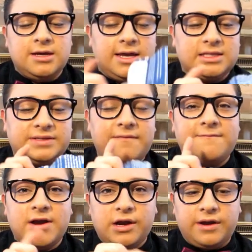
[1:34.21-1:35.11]
It's
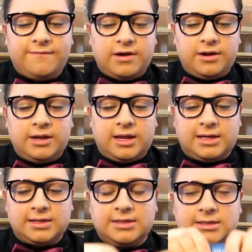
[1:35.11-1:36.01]
very, very
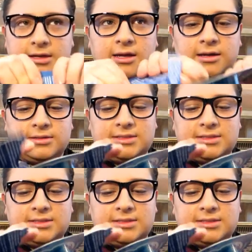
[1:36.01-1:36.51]
like uh,